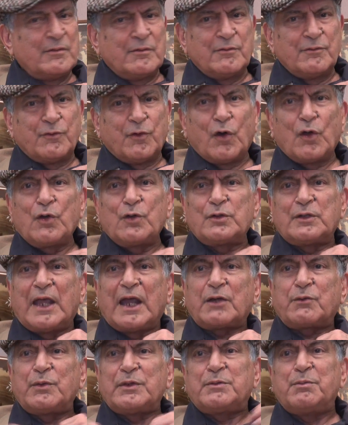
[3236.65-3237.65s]
Follow
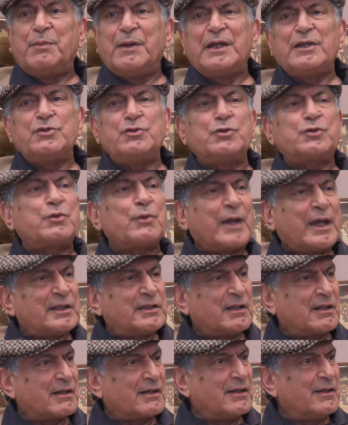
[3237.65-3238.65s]
that which brings you
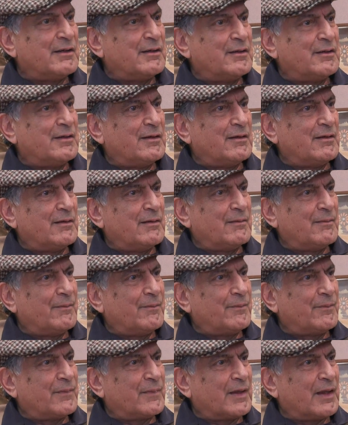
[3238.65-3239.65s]
together.
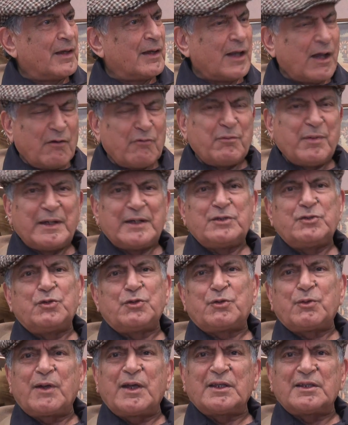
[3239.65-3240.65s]
Love brings you
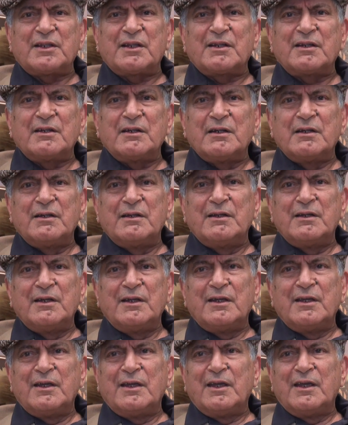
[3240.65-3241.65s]
together.
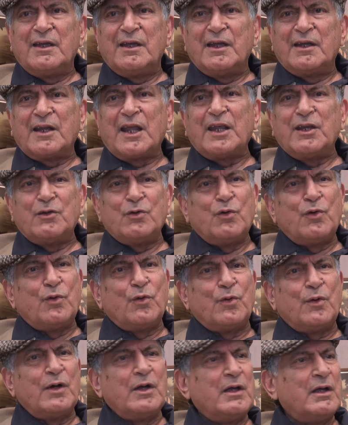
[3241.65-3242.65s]
And I
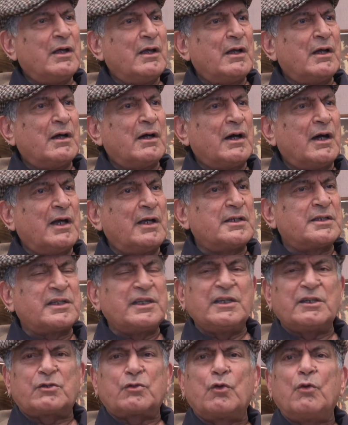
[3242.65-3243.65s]
know, I
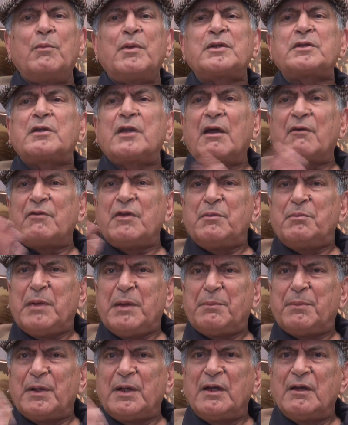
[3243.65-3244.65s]
see so much love in
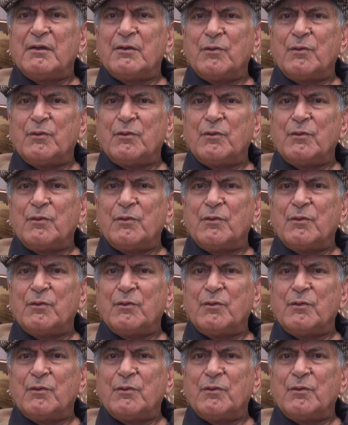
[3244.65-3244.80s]
people.